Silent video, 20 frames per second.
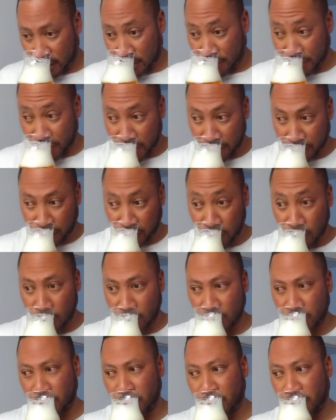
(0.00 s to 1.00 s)
It was very
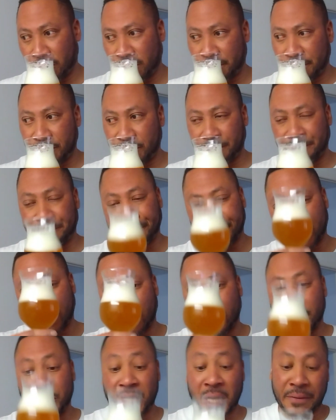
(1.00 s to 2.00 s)
floral too.
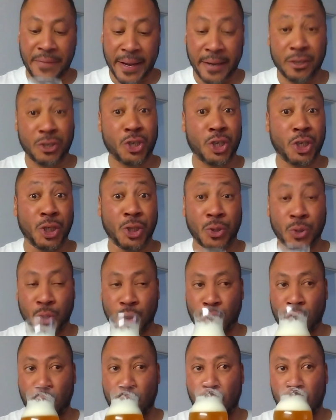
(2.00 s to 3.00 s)
So let's have that.
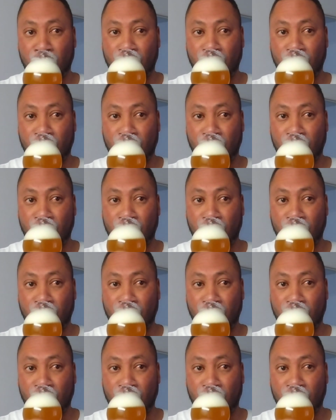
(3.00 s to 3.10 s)
Cheers.